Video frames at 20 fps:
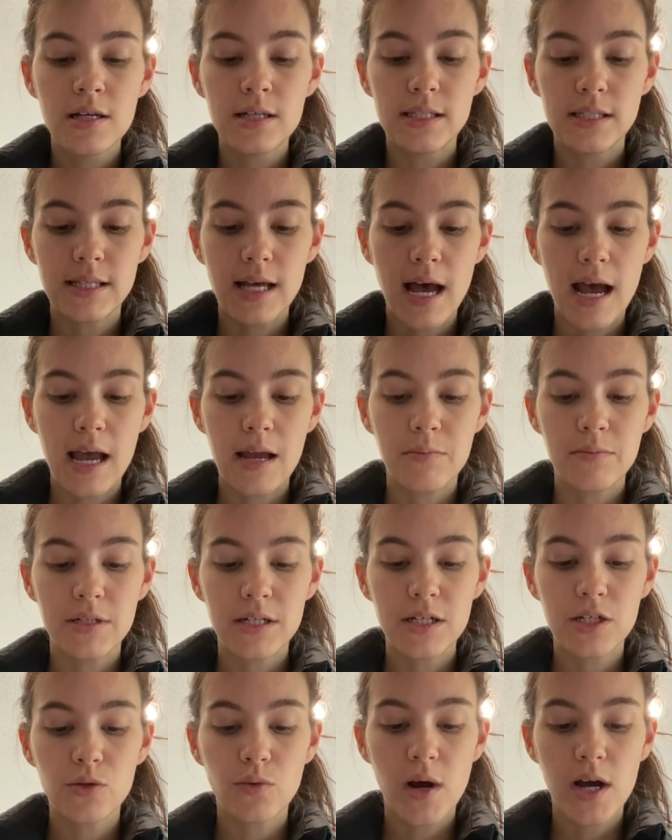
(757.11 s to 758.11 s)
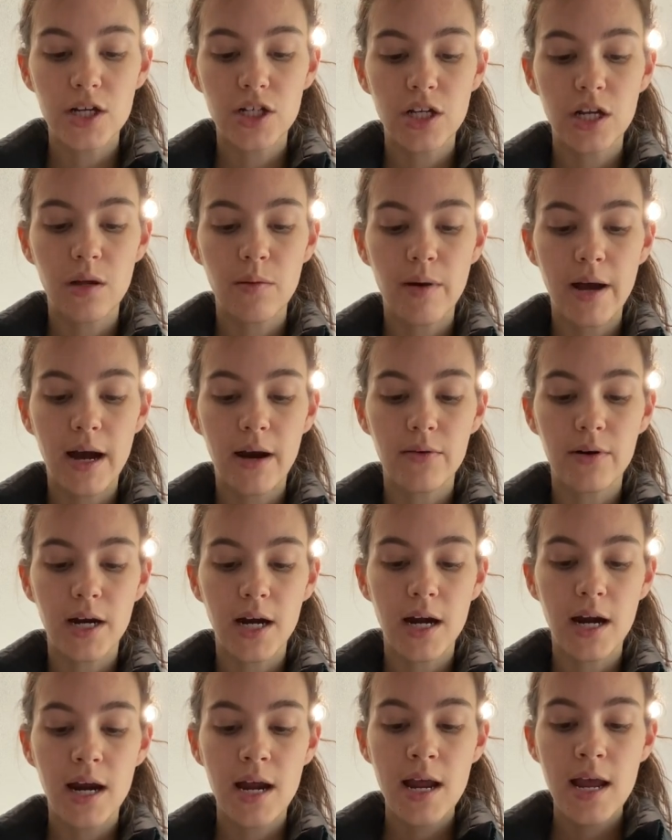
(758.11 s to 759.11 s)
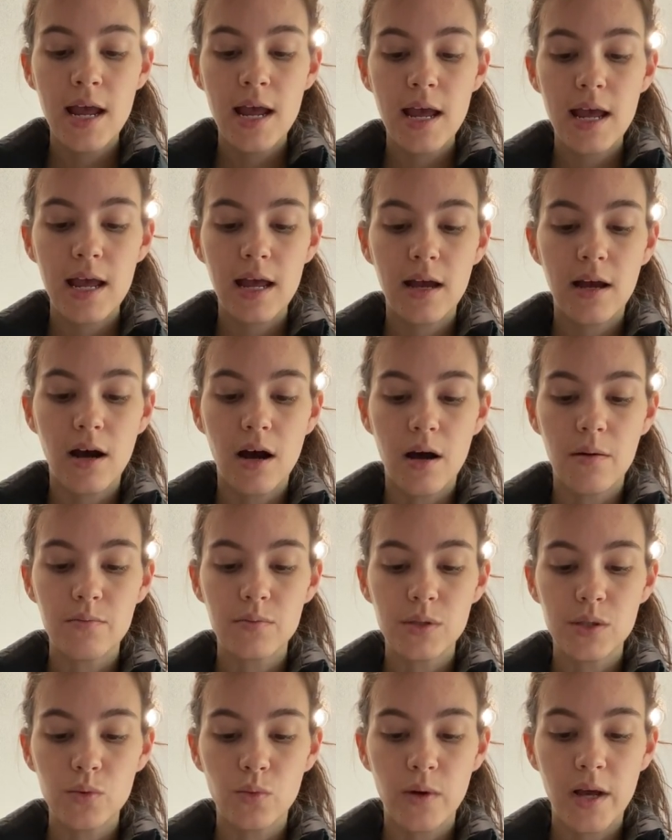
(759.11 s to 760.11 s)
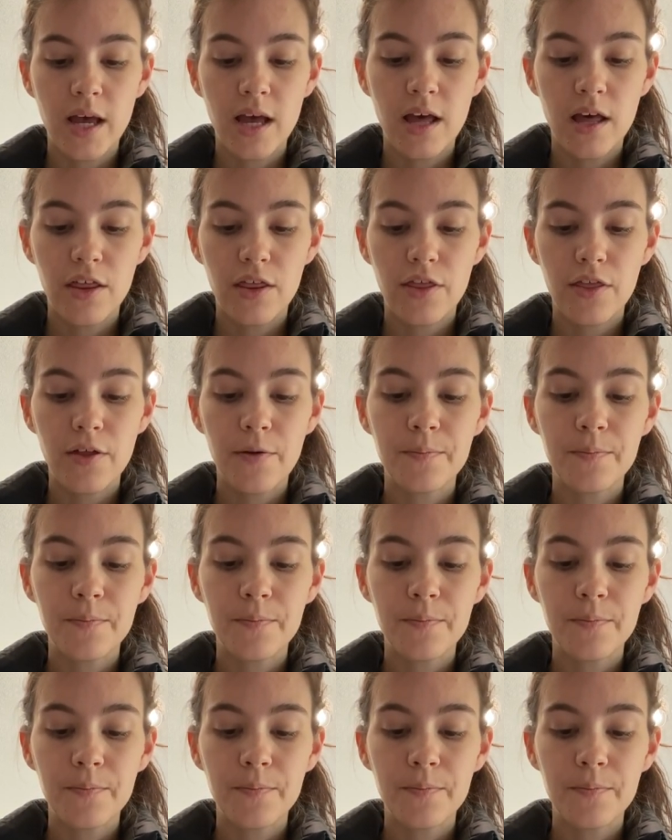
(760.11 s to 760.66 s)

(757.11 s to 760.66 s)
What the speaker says: Zyme dishwashing powder, it comes with